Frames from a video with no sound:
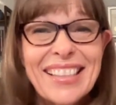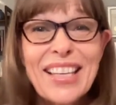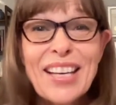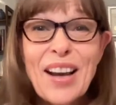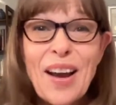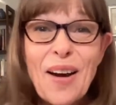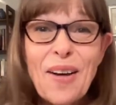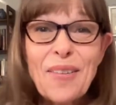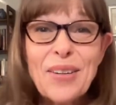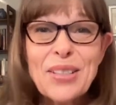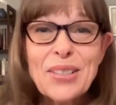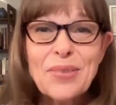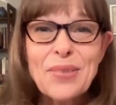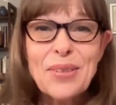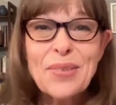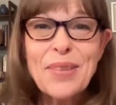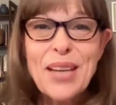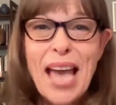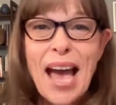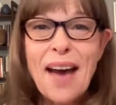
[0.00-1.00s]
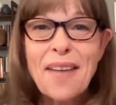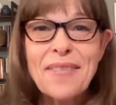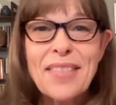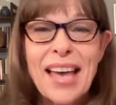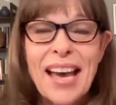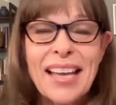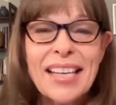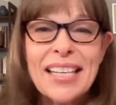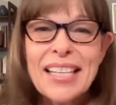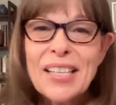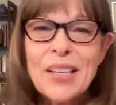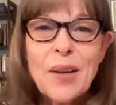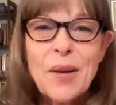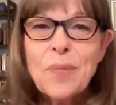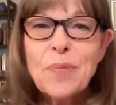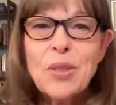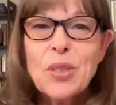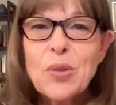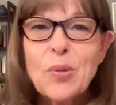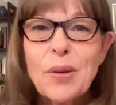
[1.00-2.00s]
you know, it's when we have that
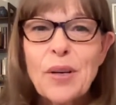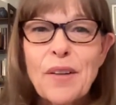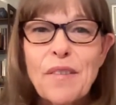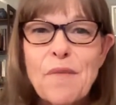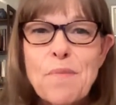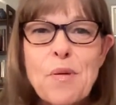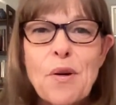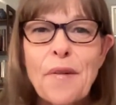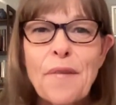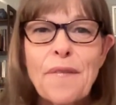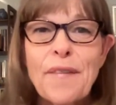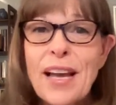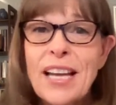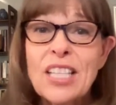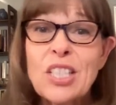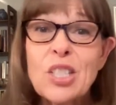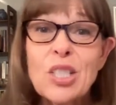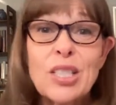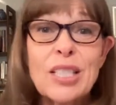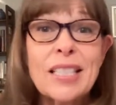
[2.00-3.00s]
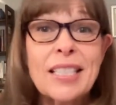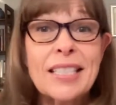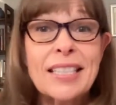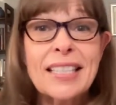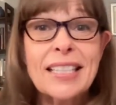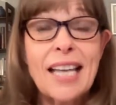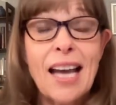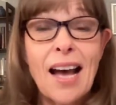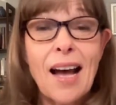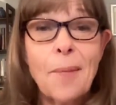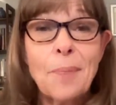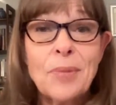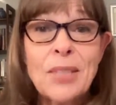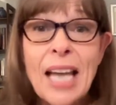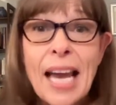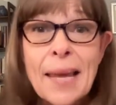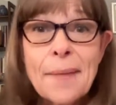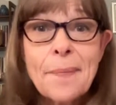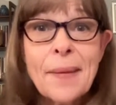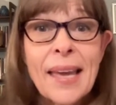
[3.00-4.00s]
sort of perfectionist um,
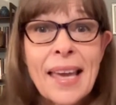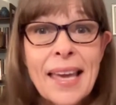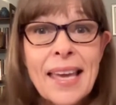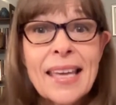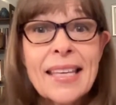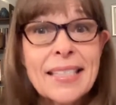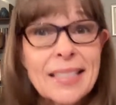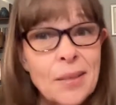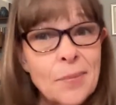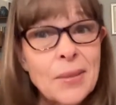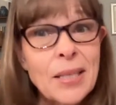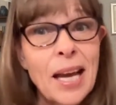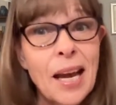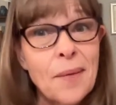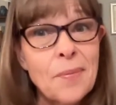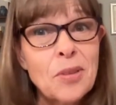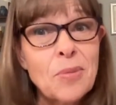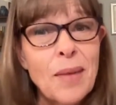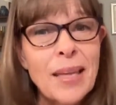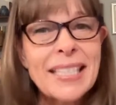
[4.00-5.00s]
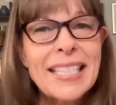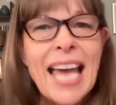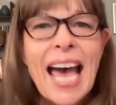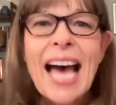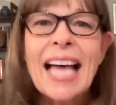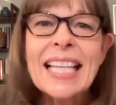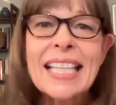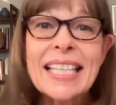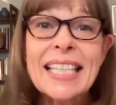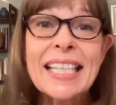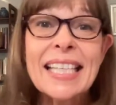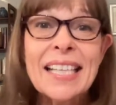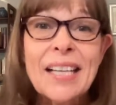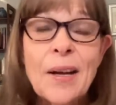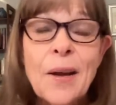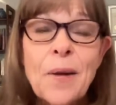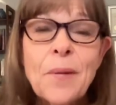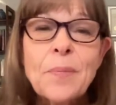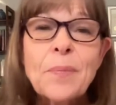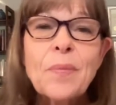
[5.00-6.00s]
type A sometimes mentality
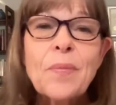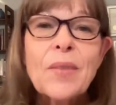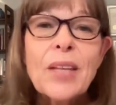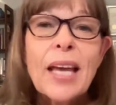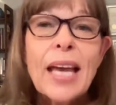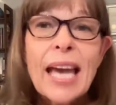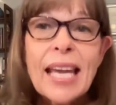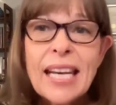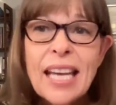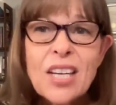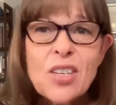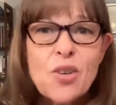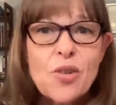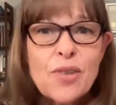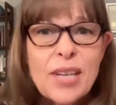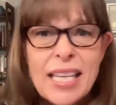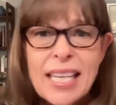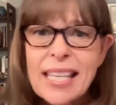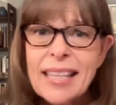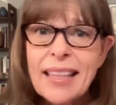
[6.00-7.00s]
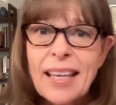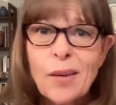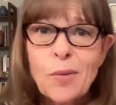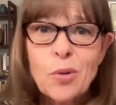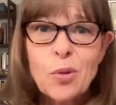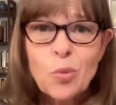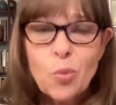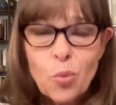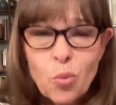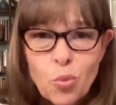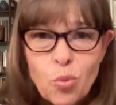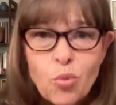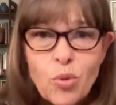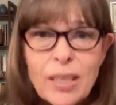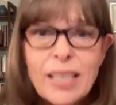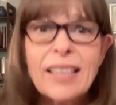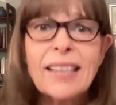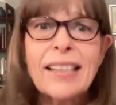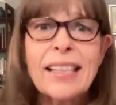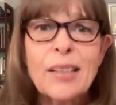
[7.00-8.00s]
and underneath, I was
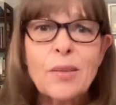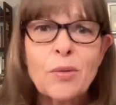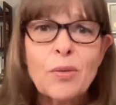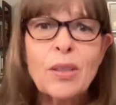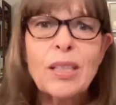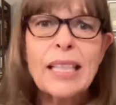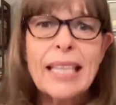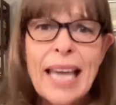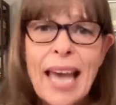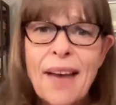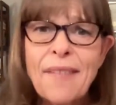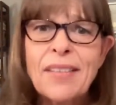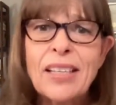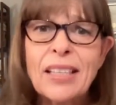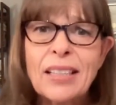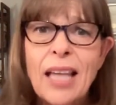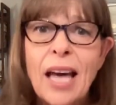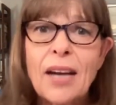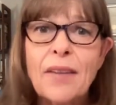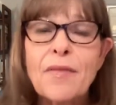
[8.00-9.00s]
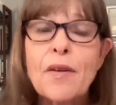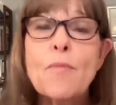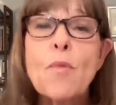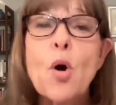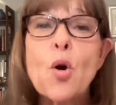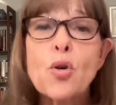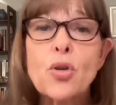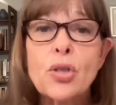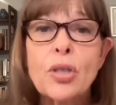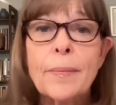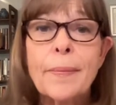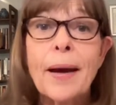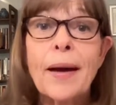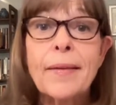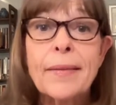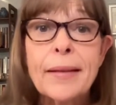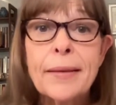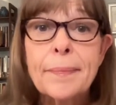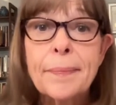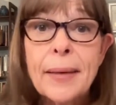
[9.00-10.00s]
really, really having a lot of emotion
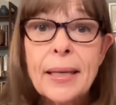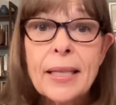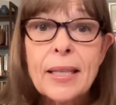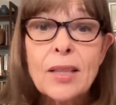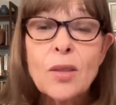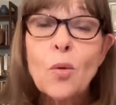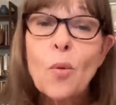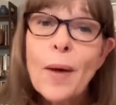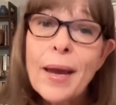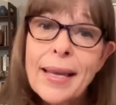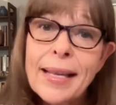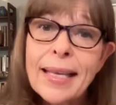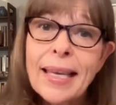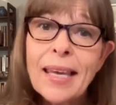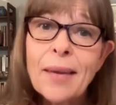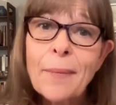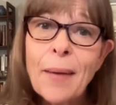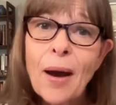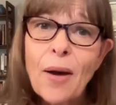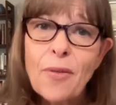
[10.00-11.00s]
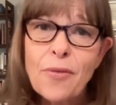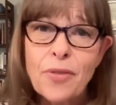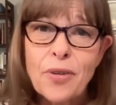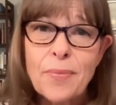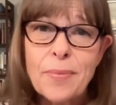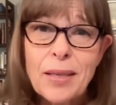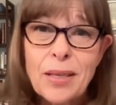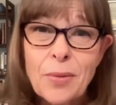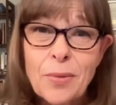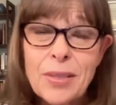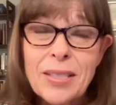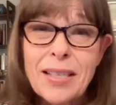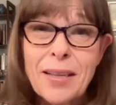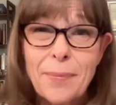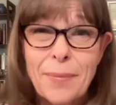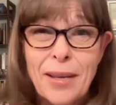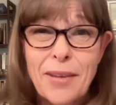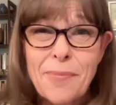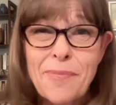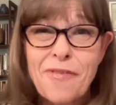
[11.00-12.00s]
about it. But the way it came out for me was
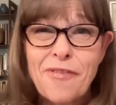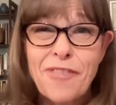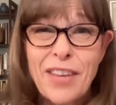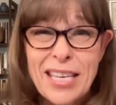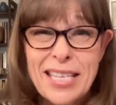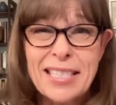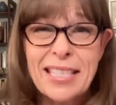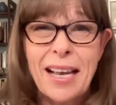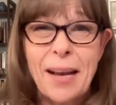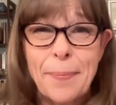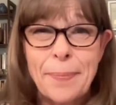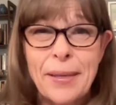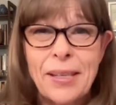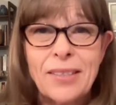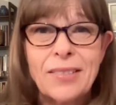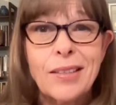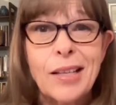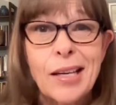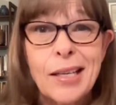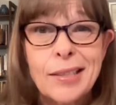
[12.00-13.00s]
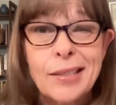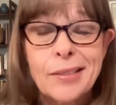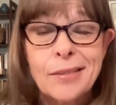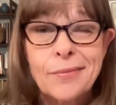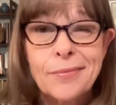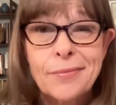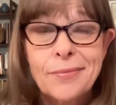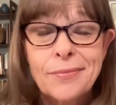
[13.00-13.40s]
that my face got paralyzed.